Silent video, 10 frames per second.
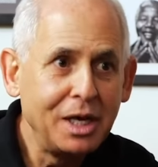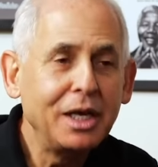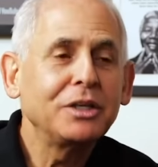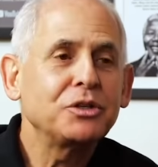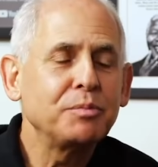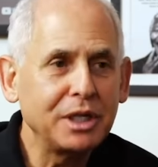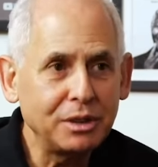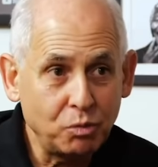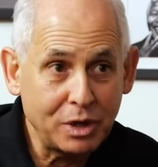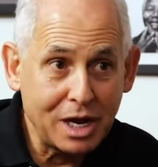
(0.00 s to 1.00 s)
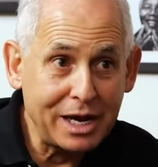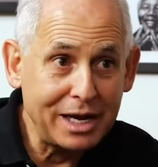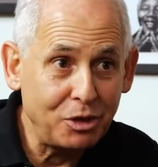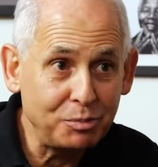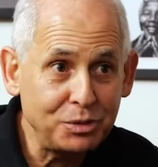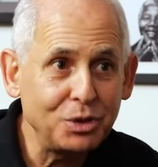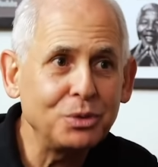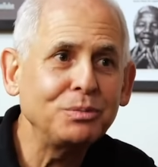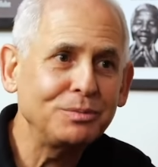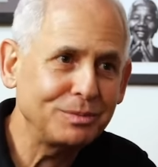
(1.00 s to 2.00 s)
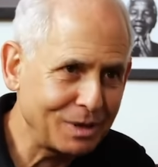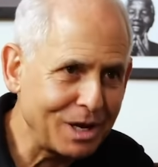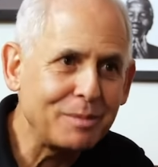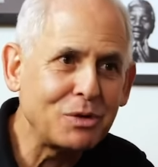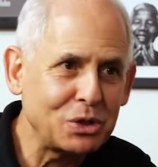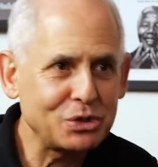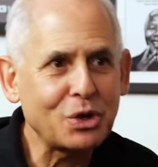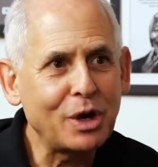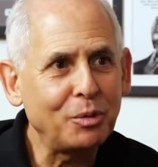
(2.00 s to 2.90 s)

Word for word: It's mean when I help you, I'm also